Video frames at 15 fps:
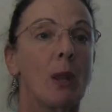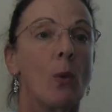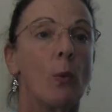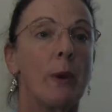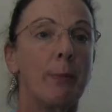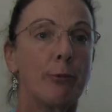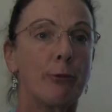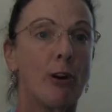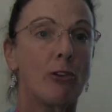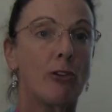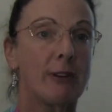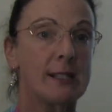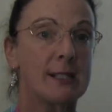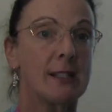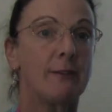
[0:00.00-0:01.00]
We
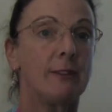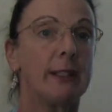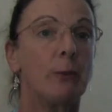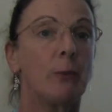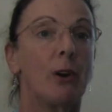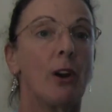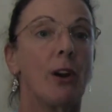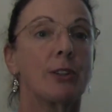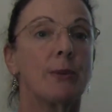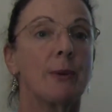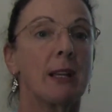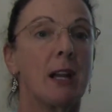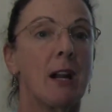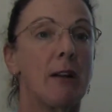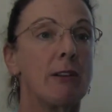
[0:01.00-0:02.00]
progressively work to
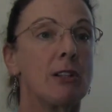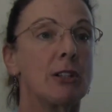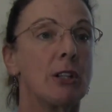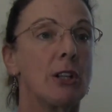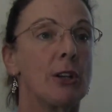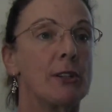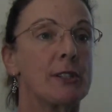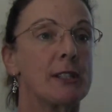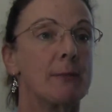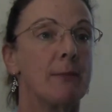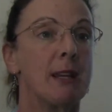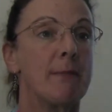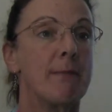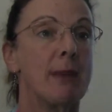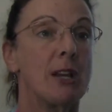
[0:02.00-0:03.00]
encourage learners to
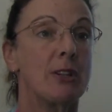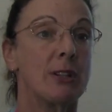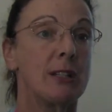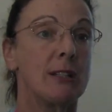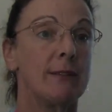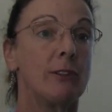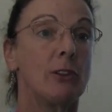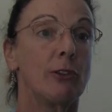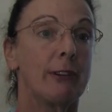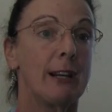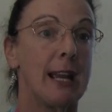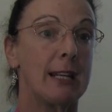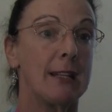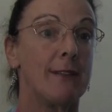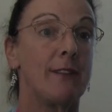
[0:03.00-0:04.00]
be imaginative,
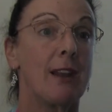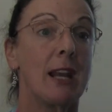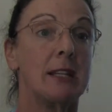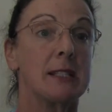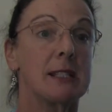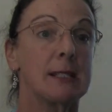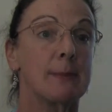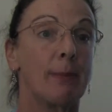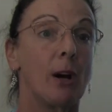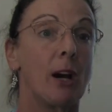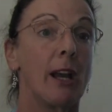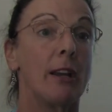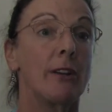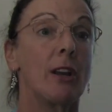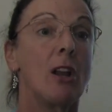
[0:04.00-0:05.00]
creative and
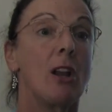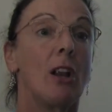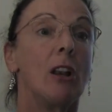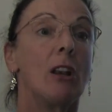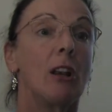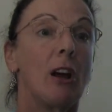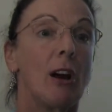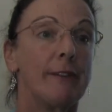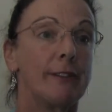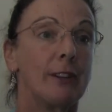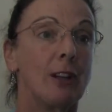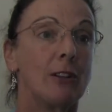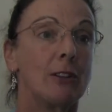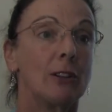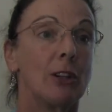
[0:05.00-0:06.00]
inspired
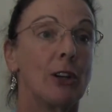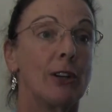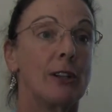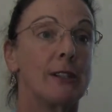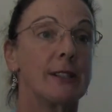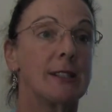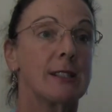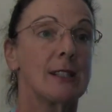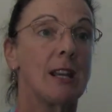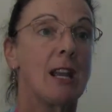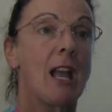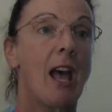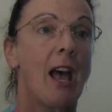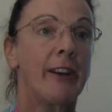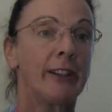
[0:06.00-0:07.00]
lifelong learners.
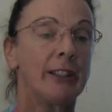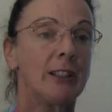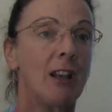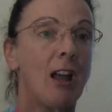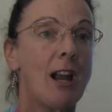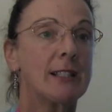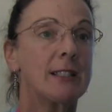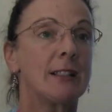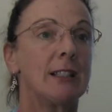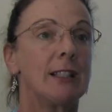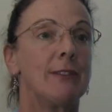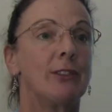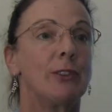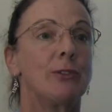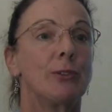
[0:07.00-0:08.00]
And I'd like to
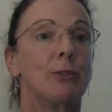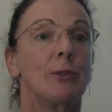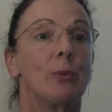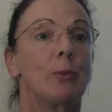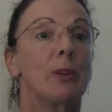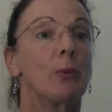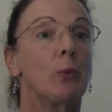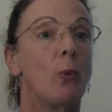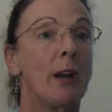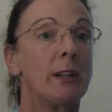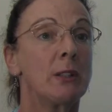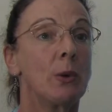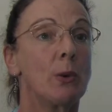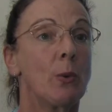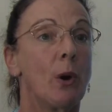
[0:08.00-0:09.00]
leave you to, with
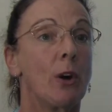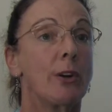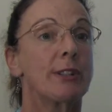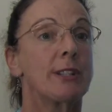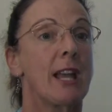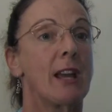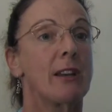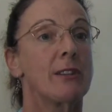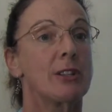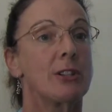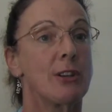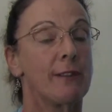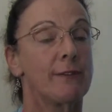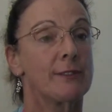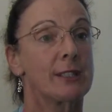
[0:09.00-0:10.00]
one quote out of the
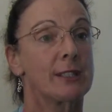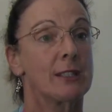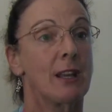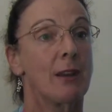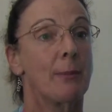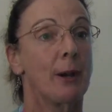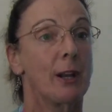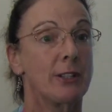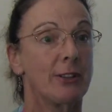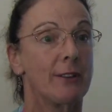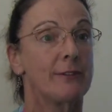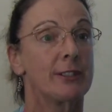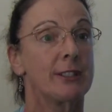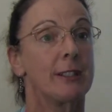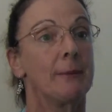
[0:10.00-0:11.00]
Jeffers, by
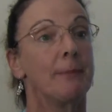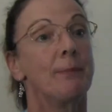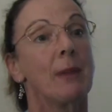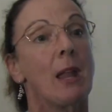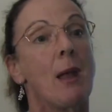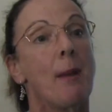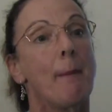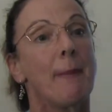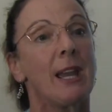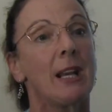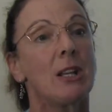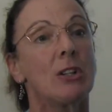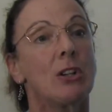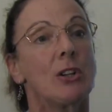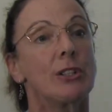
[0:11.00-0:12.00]
Jefferson
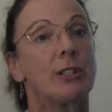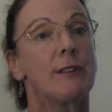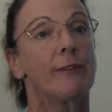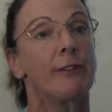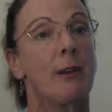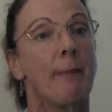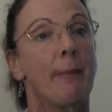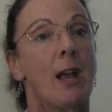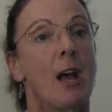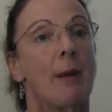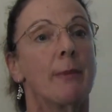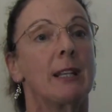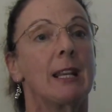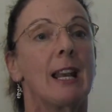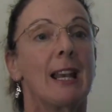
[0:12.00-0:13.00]
Pedagogy for
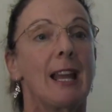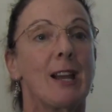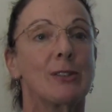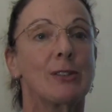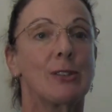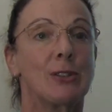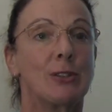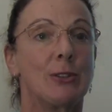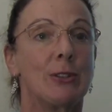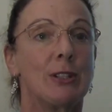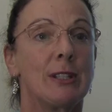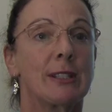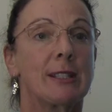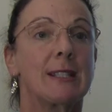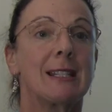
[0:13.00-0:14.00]
Empowerment allows
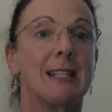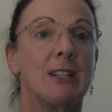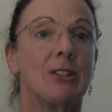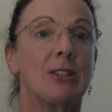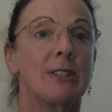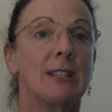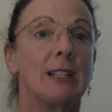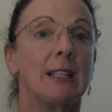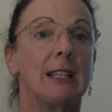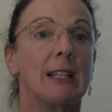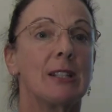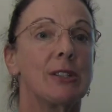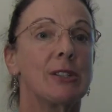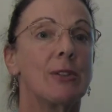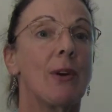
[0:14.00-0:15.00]
students, teachers and
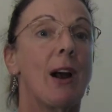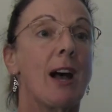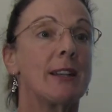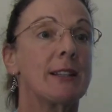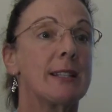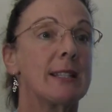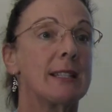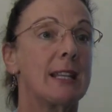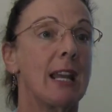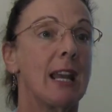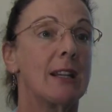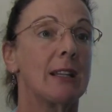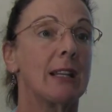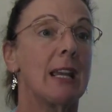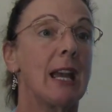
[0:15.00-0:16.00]
leaders to
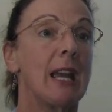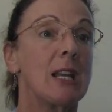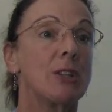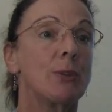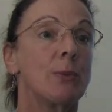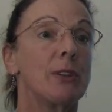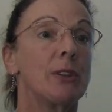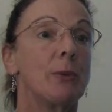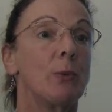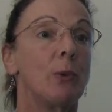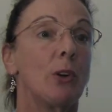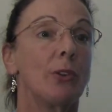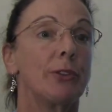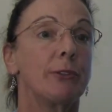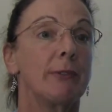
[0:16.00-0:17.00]
understand, engage with the
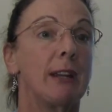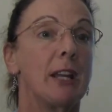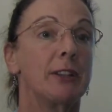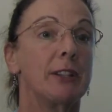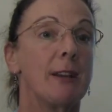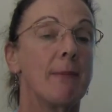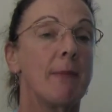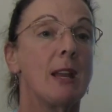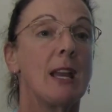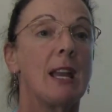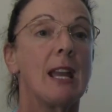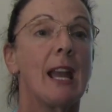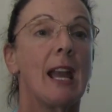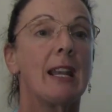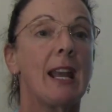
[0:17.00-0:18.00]
world around them
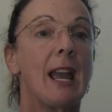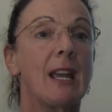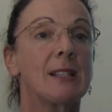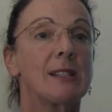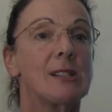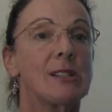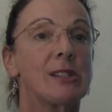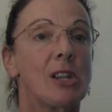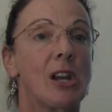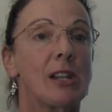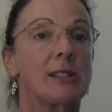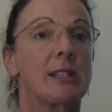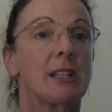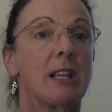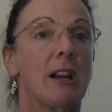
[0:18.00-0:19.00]
and
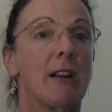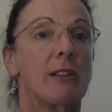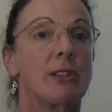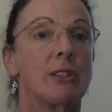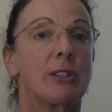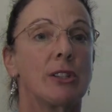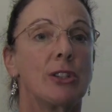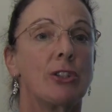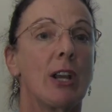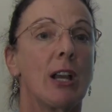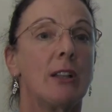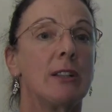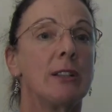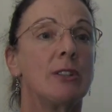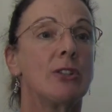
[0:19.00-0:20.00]
exercise the courage to
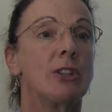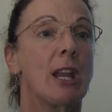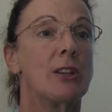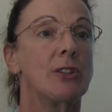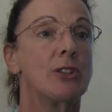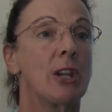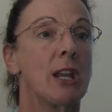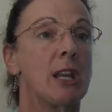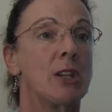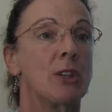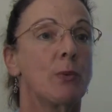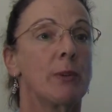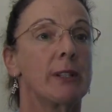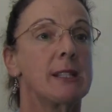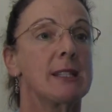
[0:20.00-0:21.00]
challenge and change
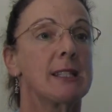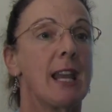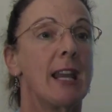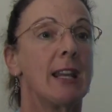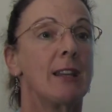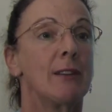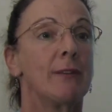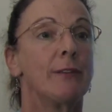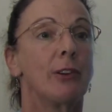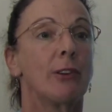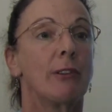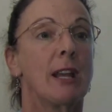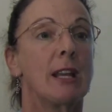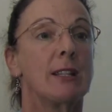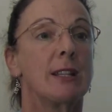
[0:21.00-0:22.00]
what is taken for
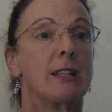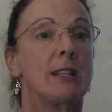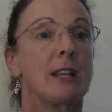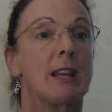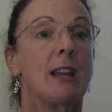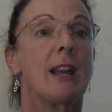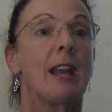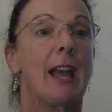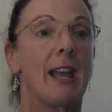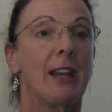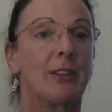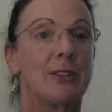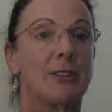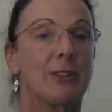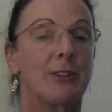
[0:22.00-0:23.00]
granted
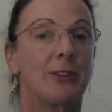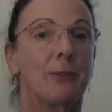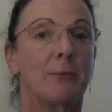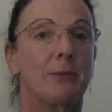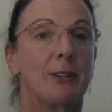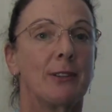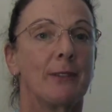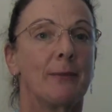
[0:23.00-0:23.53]
and assumed.